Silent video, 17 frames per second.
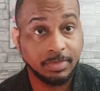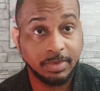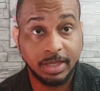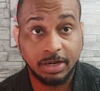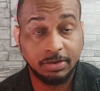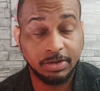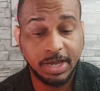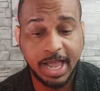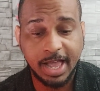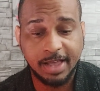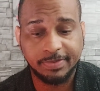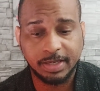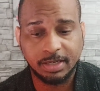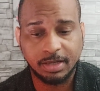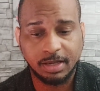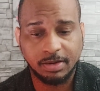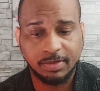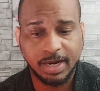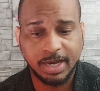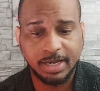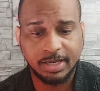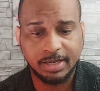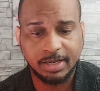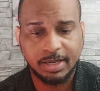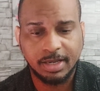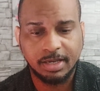There you have it. All
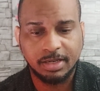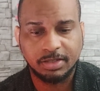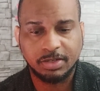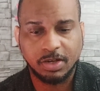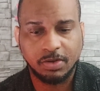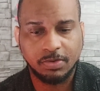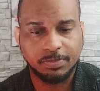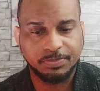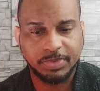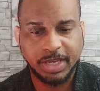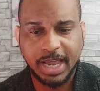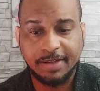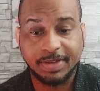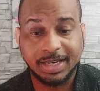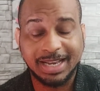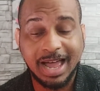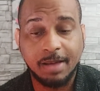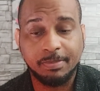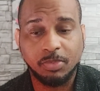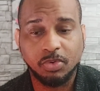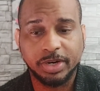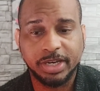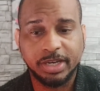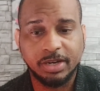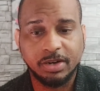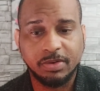right. So they have a lot
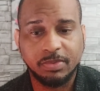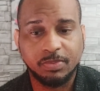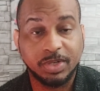more here.